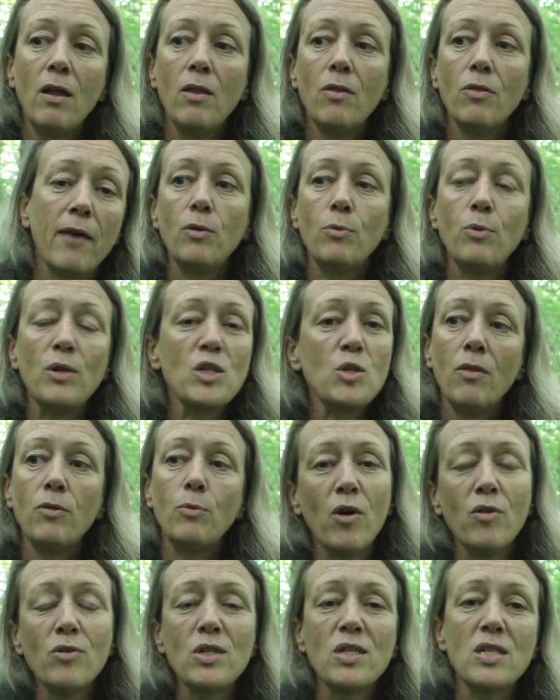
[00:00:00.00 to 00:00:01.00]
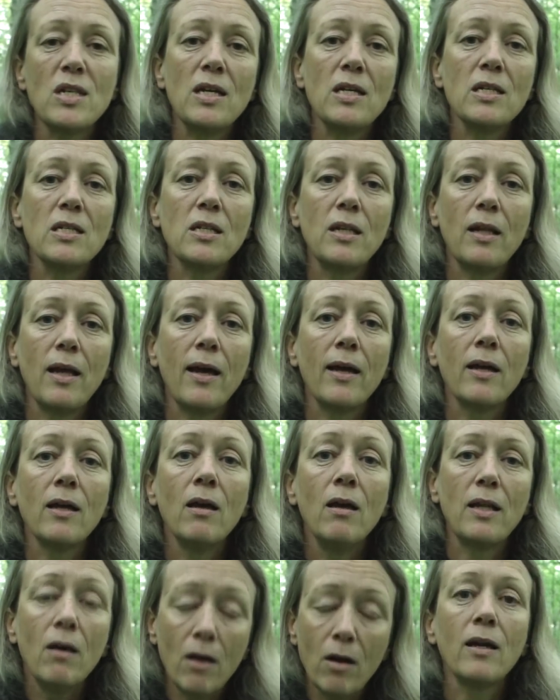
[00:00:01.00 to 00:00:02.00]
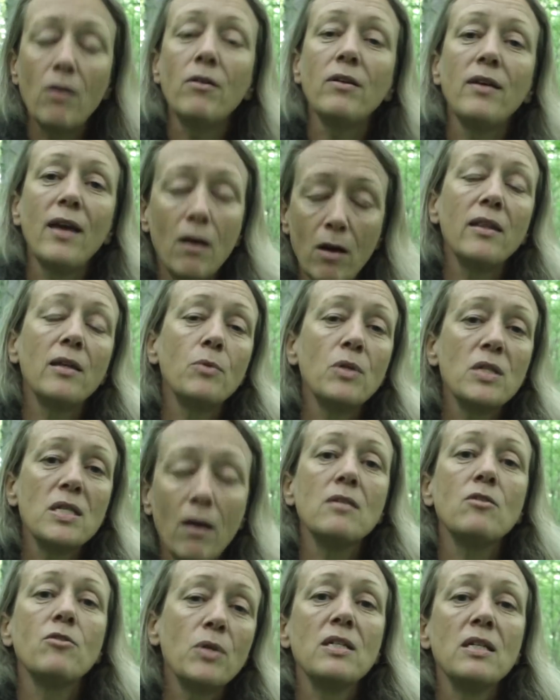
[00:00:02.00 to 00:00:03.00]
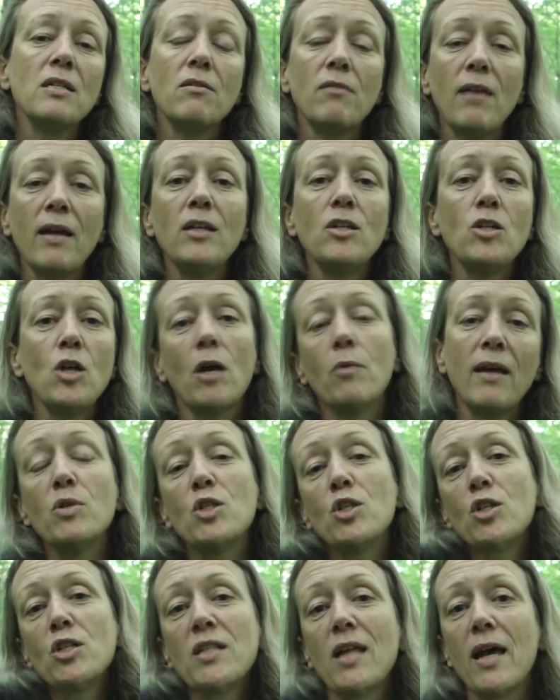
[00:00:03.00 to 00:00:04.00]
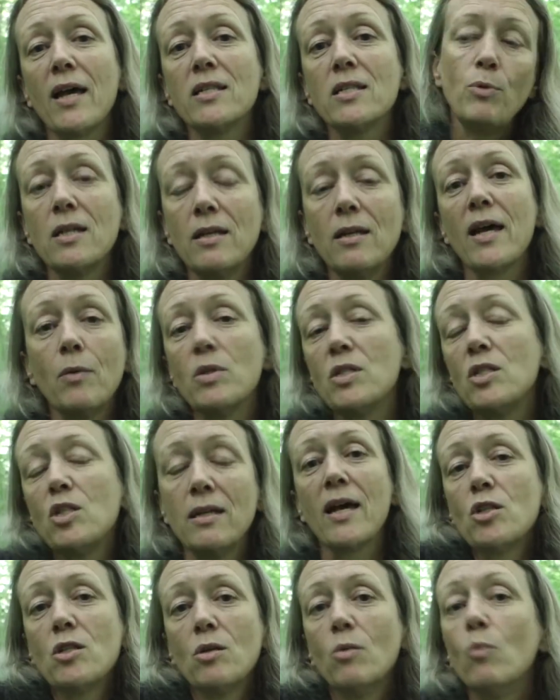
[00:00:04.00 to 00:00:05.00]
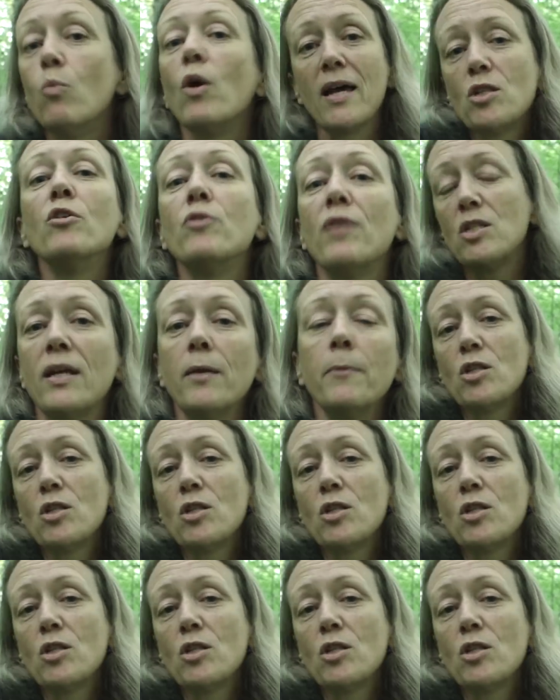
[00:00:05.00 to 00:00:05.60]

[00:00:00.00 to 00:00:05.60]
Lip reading: the response is like, oh yeah, that was interesting, thank you, I was just asking, I was just wondering.